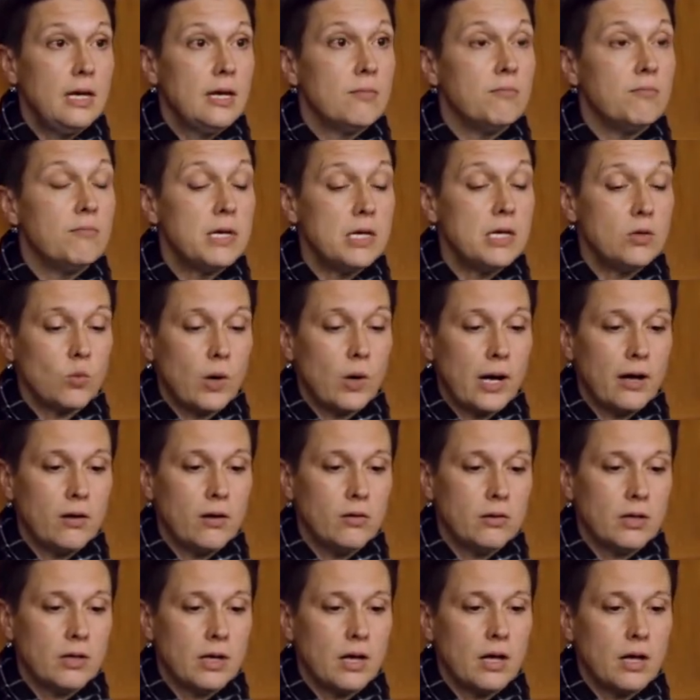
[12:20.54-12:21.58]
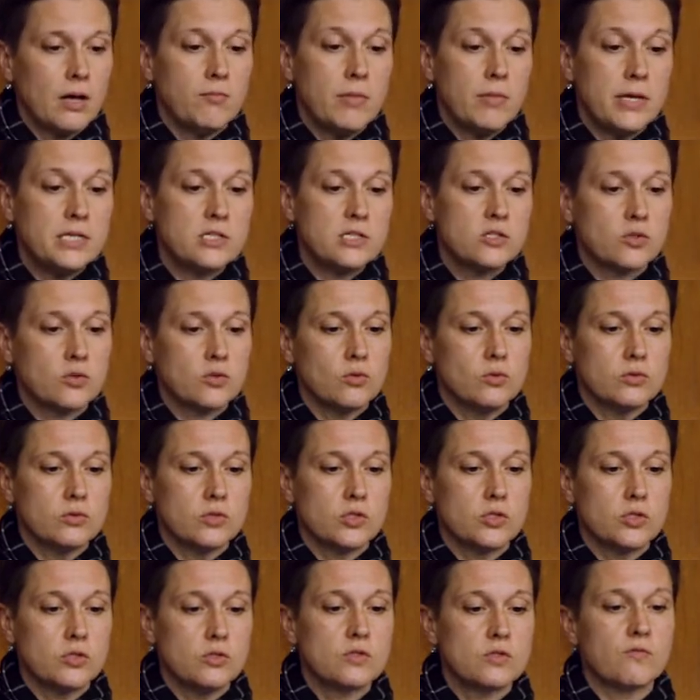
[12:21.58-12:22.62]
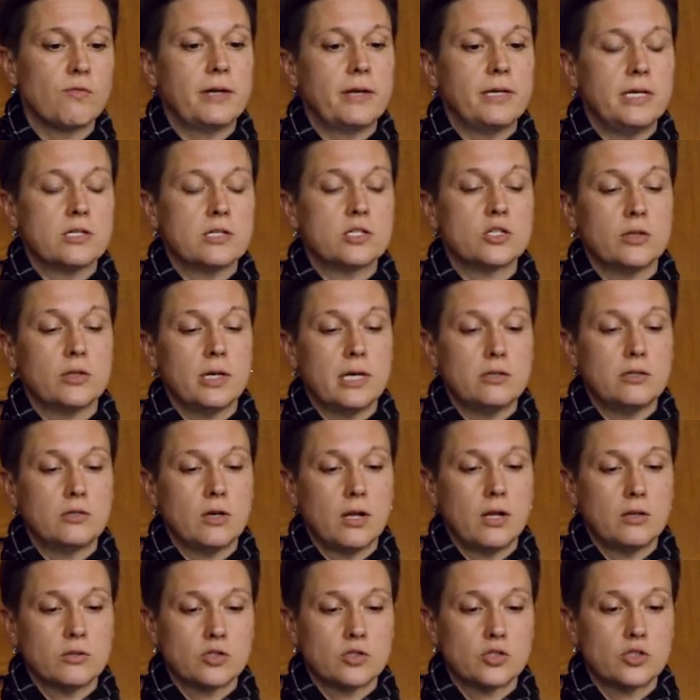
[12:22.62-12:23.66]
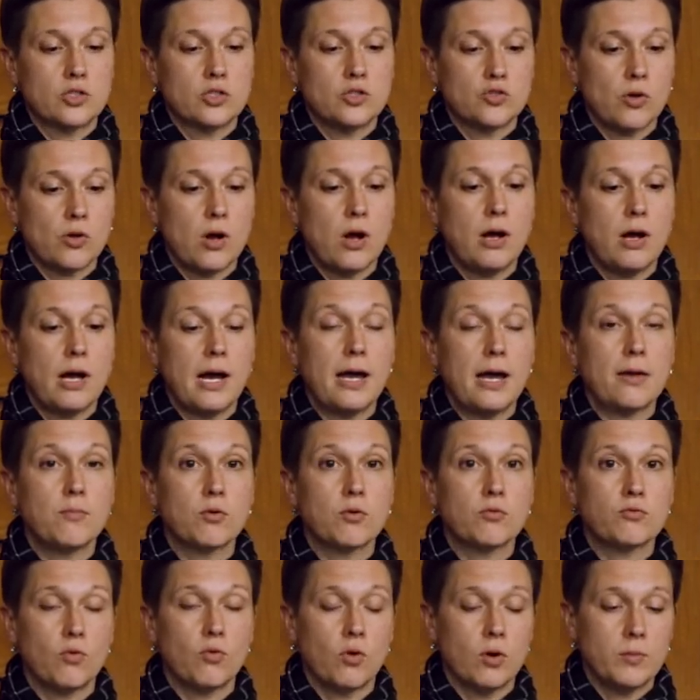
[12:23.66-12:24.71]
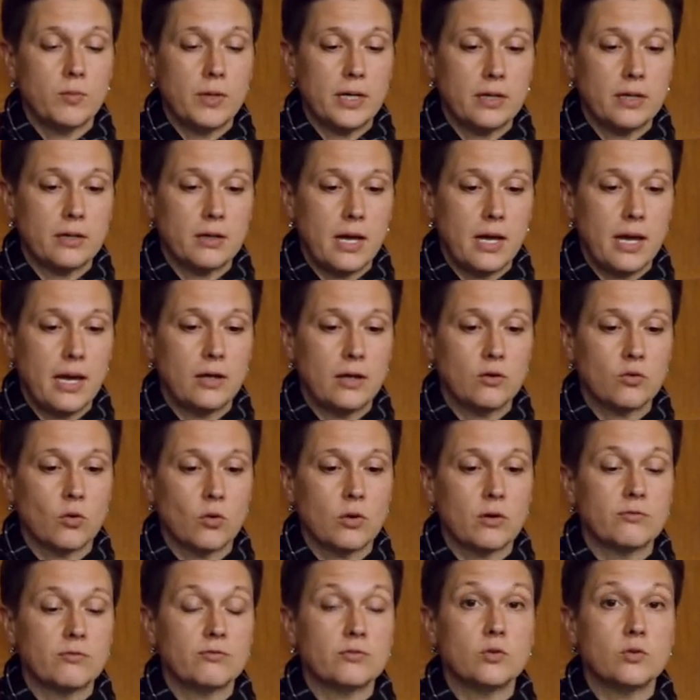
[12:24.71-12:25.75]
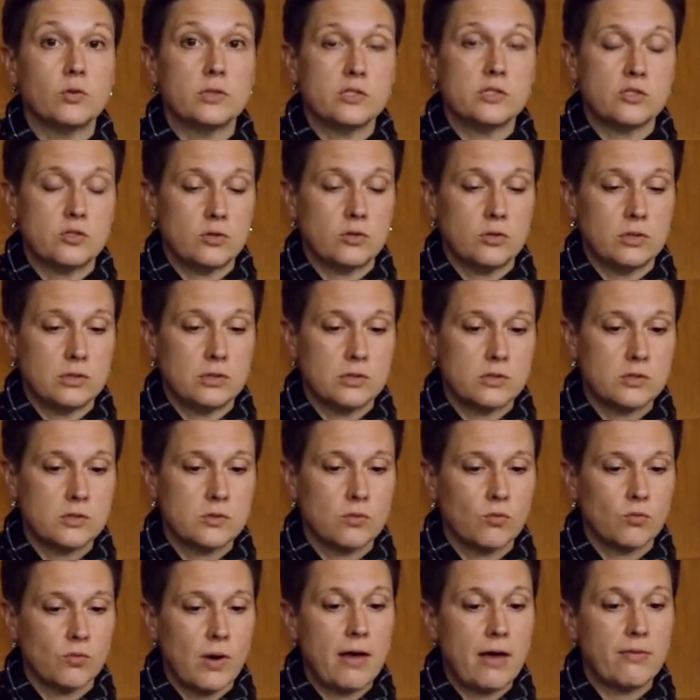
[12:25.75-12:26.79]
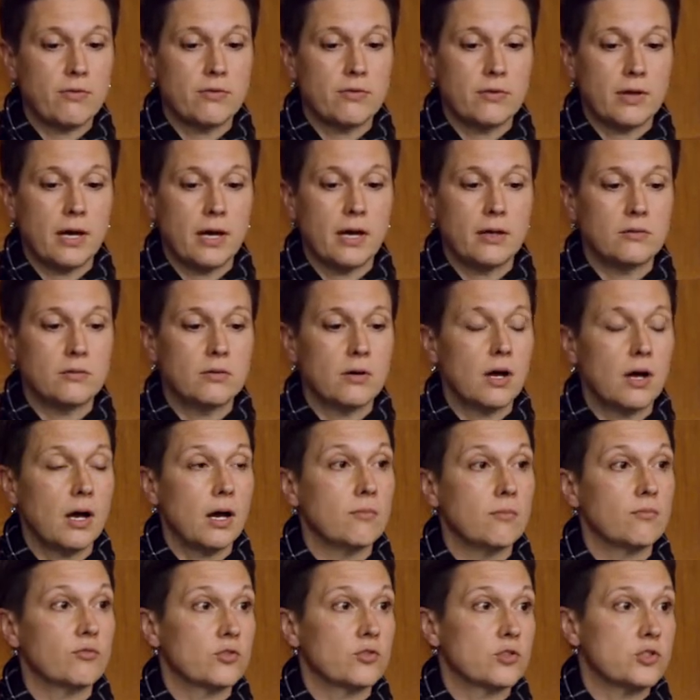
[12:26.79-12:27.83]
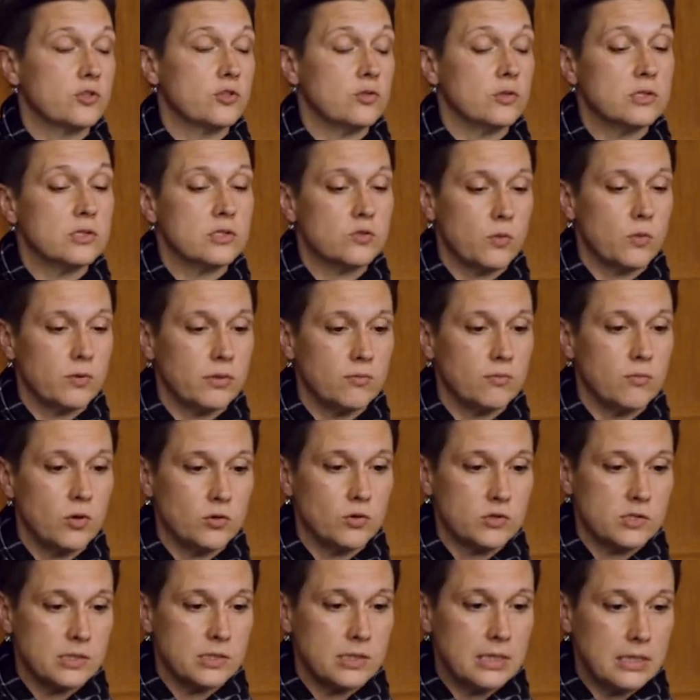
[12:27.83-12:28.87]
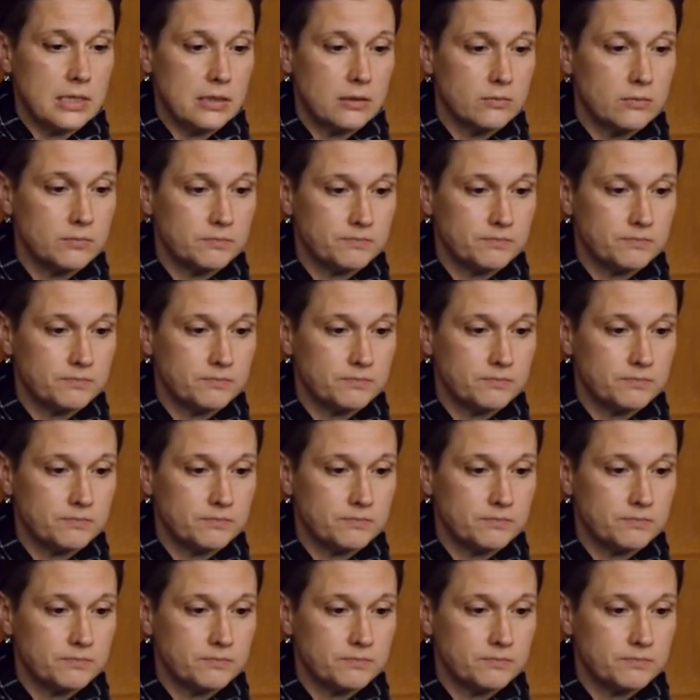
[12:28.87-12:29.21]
Meanwhile, uh, many schools use financial aid dollars to draw high-performing and or affluent students rather than um, for students with the most need.